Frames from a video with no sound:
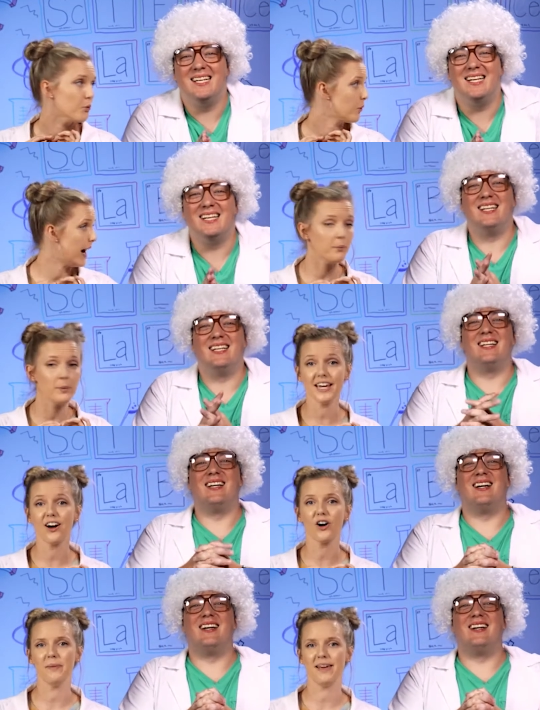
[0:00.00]
Speaker 1: right. We
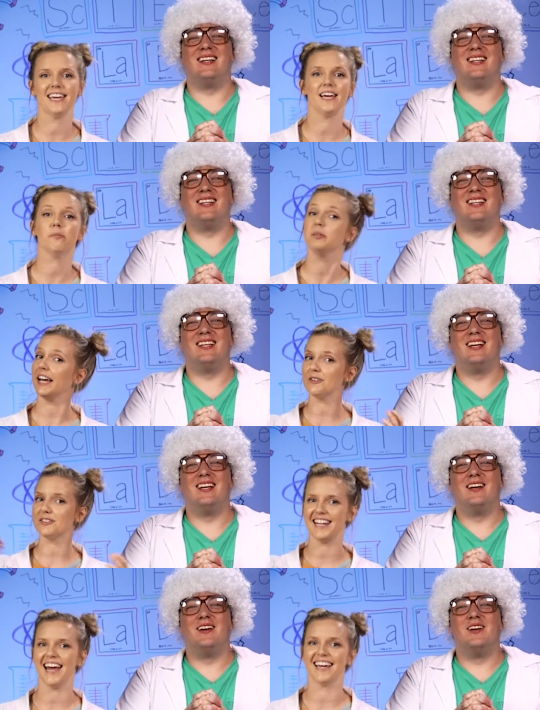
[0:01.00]
are making Play-Doh
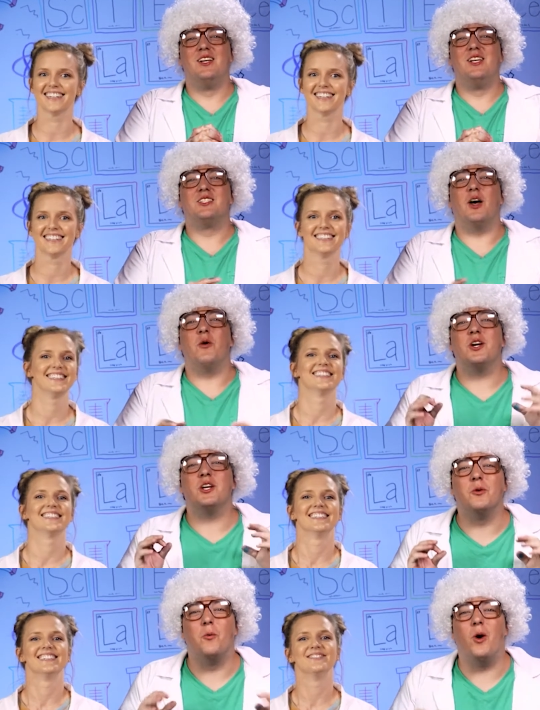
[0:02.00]
today.
Speaker 2: So you're
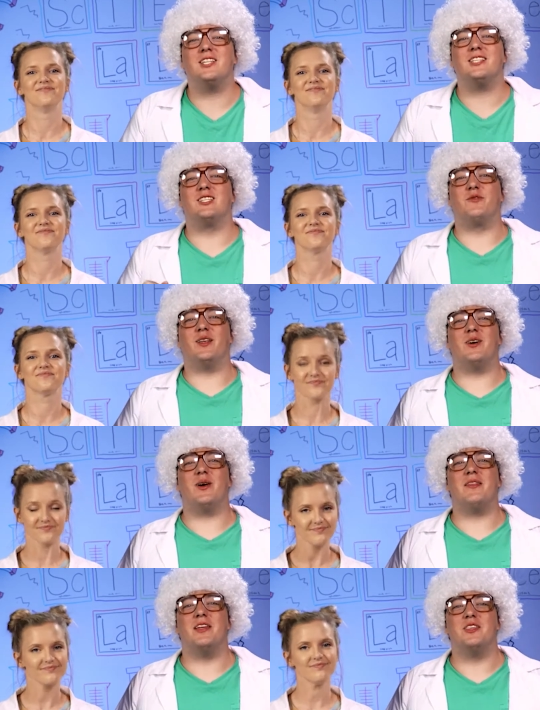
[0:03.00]
gonna watch this video
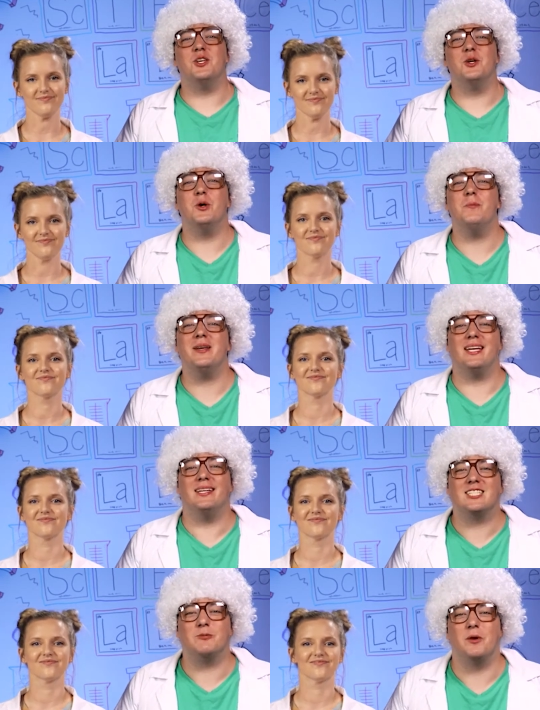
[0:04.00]
and then you will
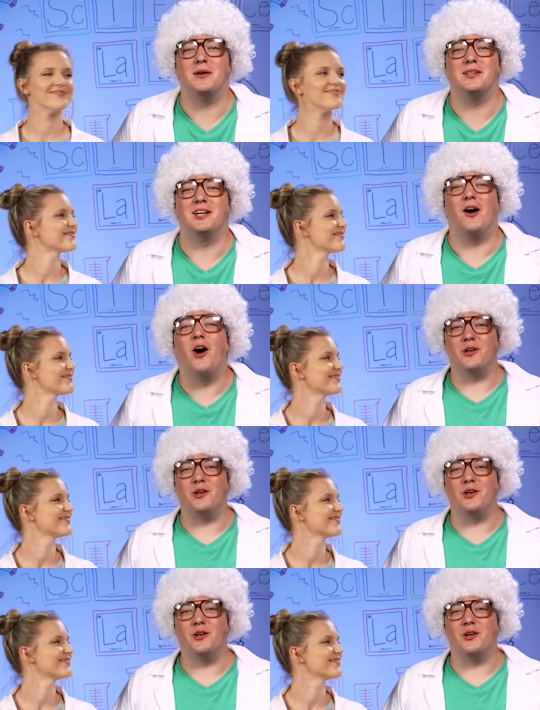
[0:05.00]
begin experimenting on